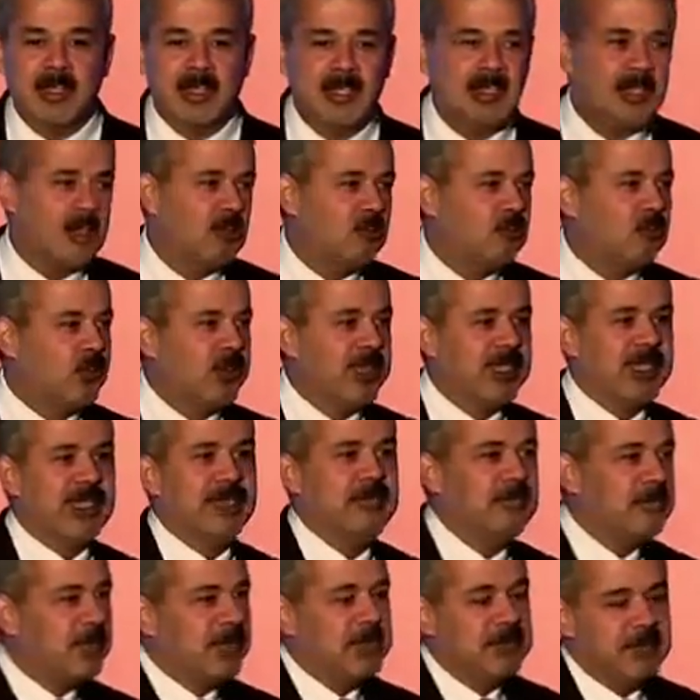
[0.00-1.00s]
and how do we
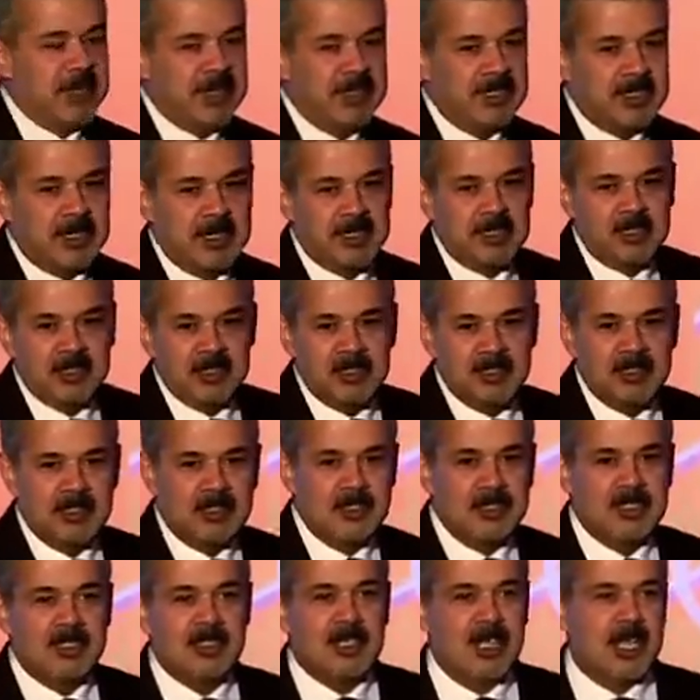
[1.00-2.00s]
implement and
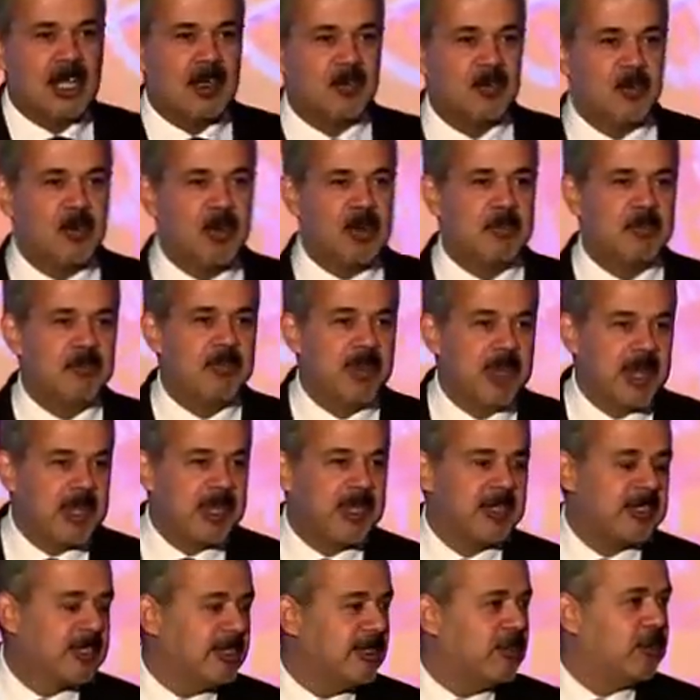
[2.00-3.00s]
how do we bring
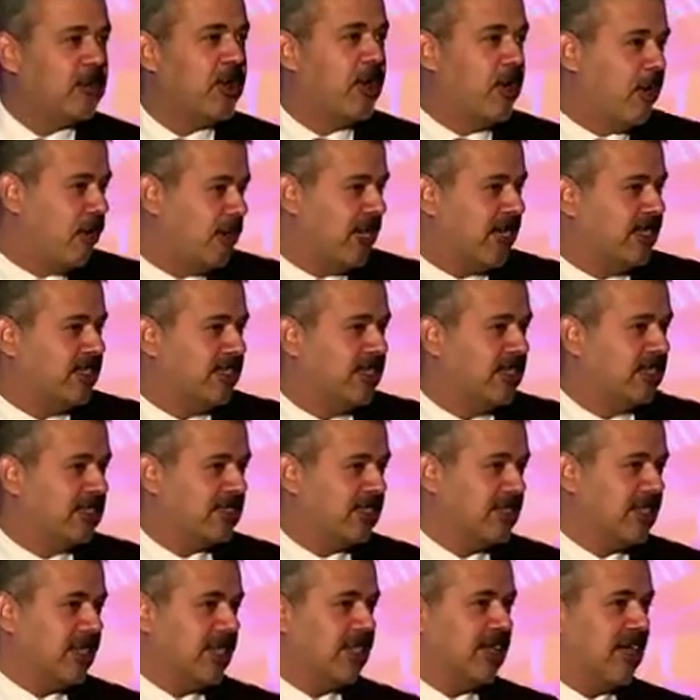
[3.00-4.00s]
it into our
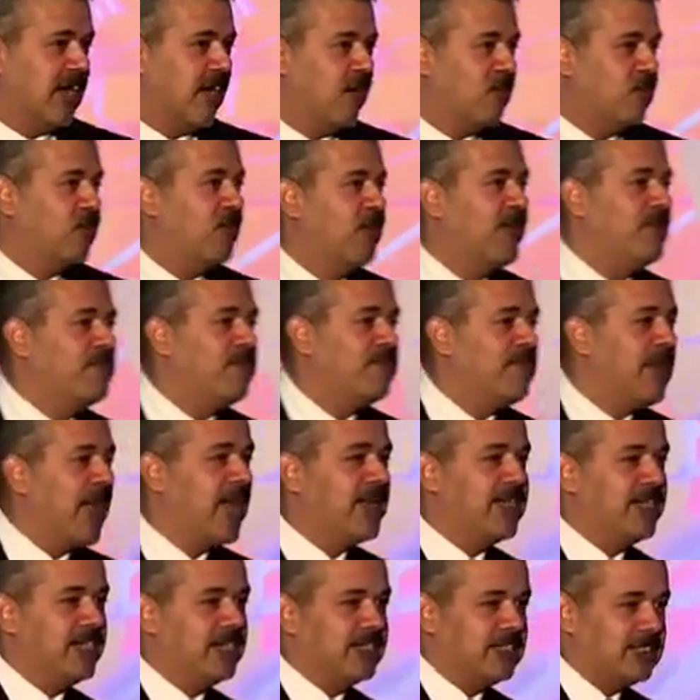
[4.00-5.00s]
organization and how do we
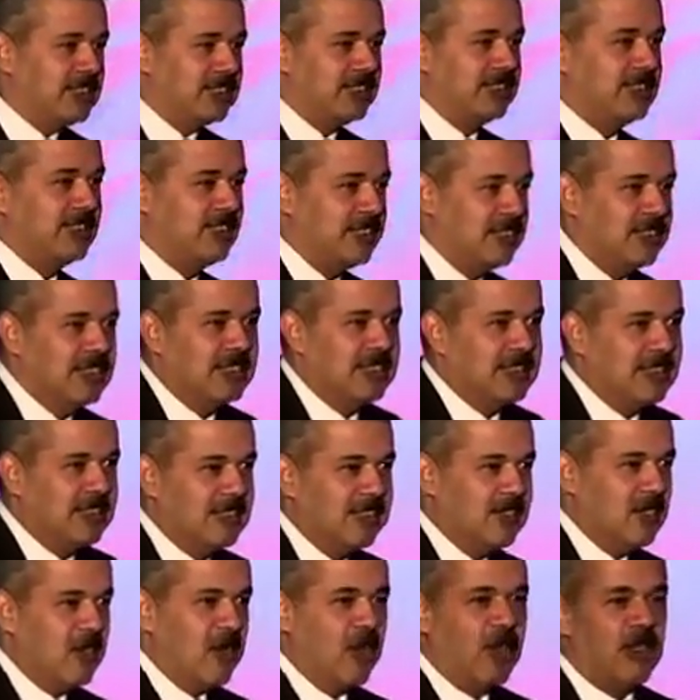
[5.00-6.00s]
manage
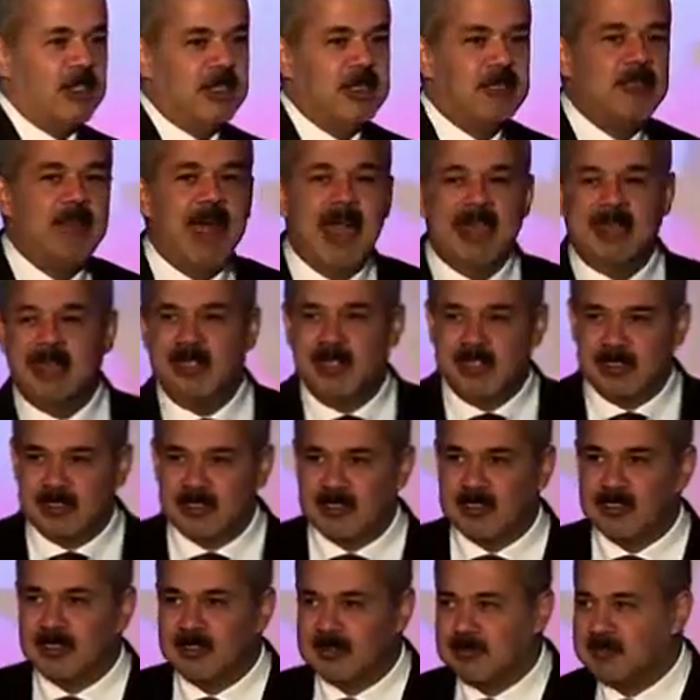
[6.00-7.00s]
all the
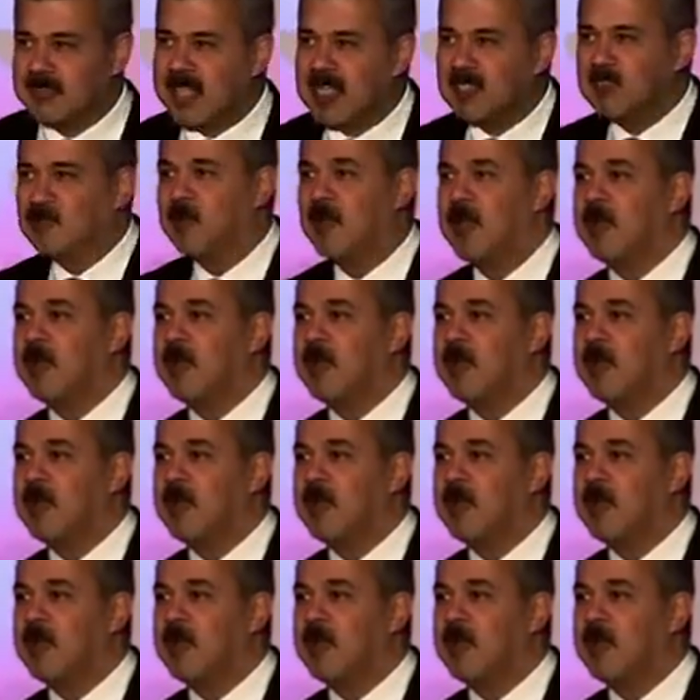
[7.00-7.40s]
madness. That's what